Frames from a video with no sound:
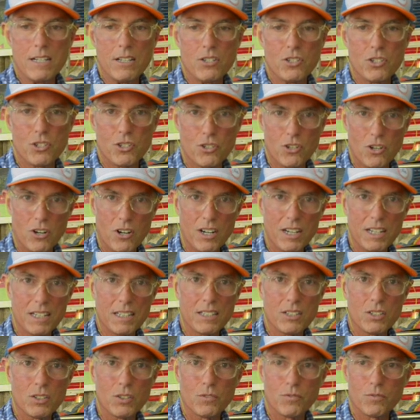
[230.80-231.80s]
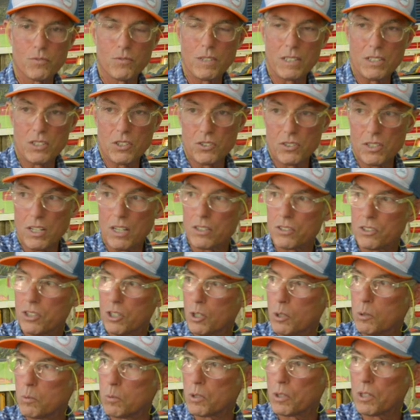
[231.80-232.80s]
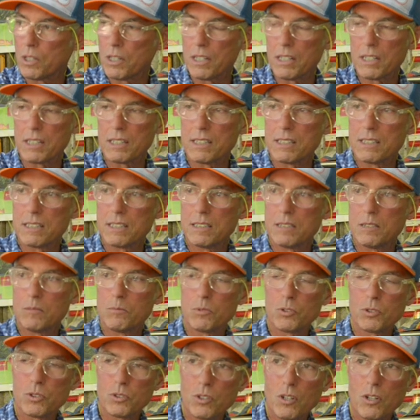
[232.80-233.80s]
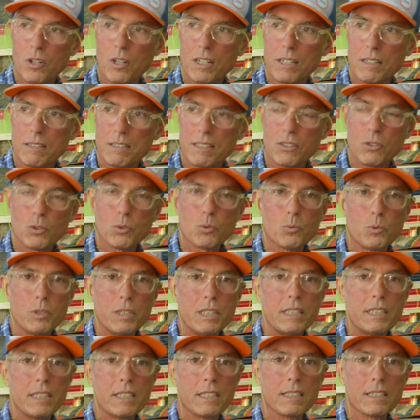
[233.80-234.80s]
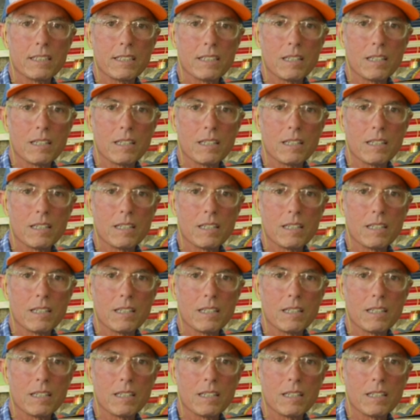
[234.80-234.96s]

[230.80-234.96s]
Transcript: starting this, this is October, um, starting this week,